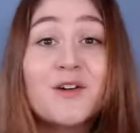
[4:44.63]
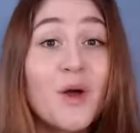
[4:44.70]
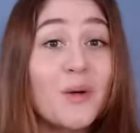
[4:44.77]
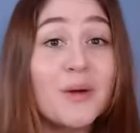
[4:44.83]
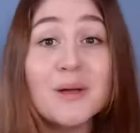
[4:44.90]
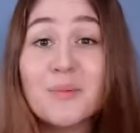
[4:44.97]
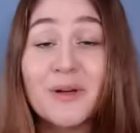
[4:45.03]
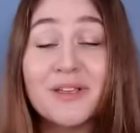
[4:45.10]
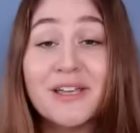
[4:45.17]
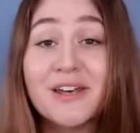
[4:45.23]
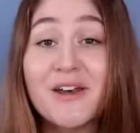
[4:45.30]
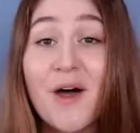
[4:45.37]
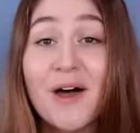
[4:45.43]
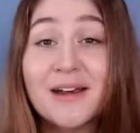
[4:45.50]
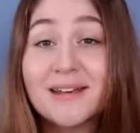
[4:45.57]
Growing
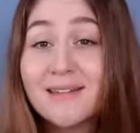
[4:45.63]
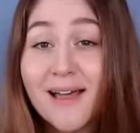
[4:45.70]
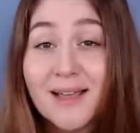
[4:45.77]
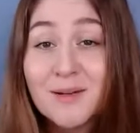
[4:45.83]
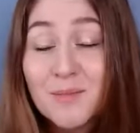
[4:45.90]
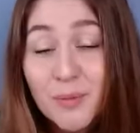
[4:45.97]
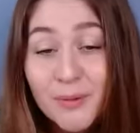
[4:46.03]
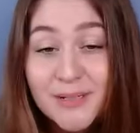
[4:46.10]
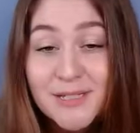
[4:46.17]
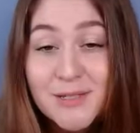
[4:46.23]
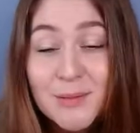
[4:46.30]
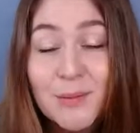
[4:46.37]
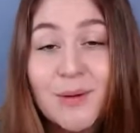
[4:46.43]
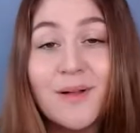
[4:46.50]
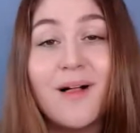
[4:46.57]
Brilliant Online
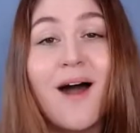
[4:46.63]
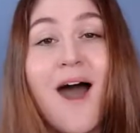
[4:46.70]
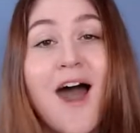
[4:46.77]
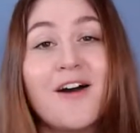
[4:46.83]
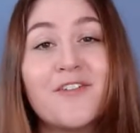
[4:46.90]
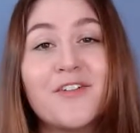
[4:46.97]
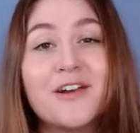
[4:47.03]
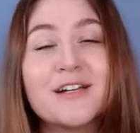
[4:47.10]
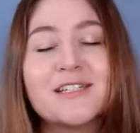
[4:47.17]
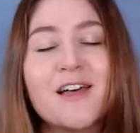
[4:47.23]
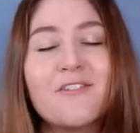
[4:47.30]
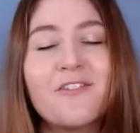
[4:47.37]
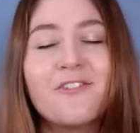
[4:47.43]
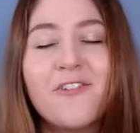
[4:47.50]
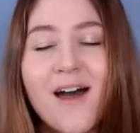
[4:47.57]
Preschool offers
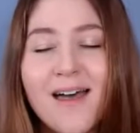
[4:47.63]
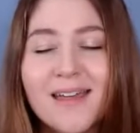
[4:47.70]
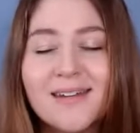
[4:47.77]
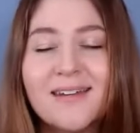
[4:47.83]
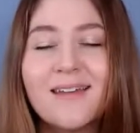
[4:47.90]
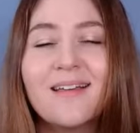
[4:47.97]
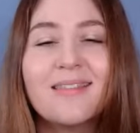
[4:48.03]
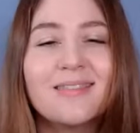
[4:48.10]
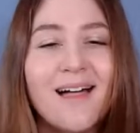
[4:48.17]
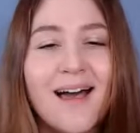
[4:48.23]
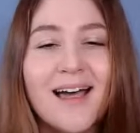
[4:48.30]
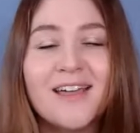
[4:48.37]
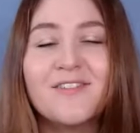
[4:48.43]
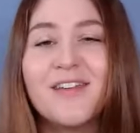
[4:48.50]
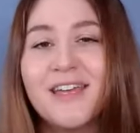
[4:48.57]
fun,
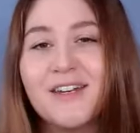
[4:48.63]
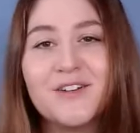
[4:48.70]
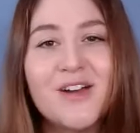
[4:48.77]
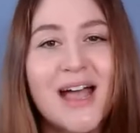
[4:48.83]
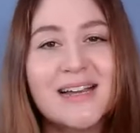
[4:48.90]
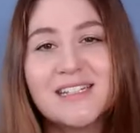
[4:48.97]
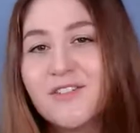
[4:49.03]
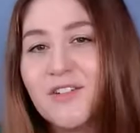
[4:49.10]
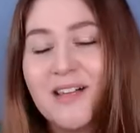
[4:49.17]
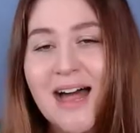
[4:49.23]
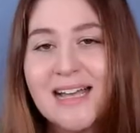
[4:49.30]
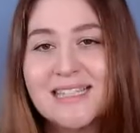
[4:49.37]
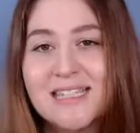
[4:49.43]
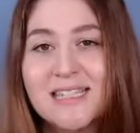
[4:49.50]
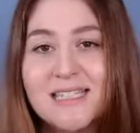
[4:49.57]
live, interactive
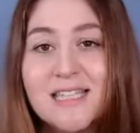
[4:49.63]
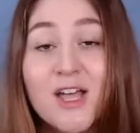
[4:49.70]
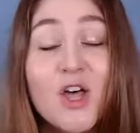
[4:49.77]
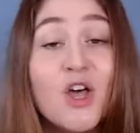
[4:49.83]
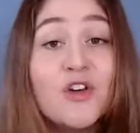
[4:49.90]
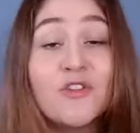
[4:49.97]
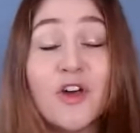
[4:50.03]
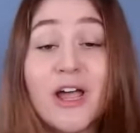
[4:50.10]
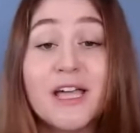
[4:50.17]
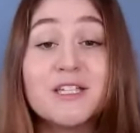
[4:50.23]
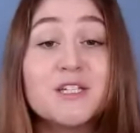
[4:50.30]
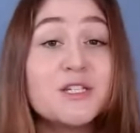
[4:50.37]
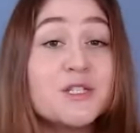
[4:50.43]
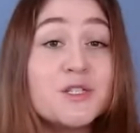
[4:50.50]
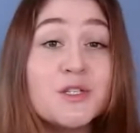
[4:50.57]
classes for
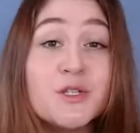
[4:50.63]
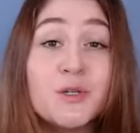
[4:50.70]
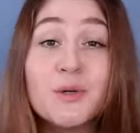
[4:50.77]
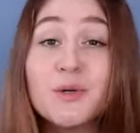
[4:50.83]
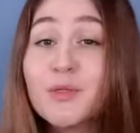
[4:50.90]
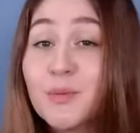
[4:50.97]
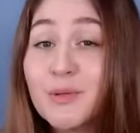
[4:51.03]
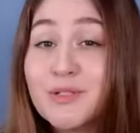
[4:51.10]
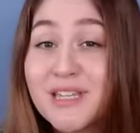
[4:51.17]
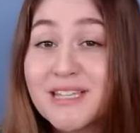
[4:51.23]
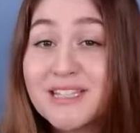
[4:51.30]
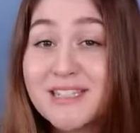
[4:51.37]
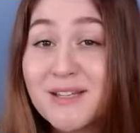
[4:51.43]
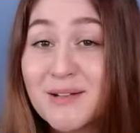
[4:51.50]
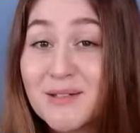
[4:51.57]
ages 2 through
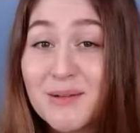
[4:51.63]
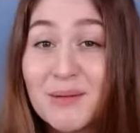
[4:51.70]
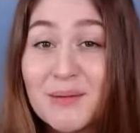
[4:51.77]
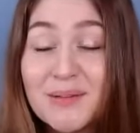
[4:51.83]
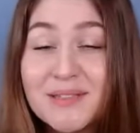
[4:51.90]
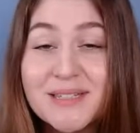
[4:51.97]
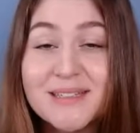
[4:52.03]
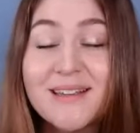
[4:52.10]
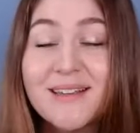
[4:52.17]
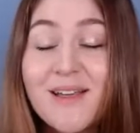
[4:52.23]
6 years old.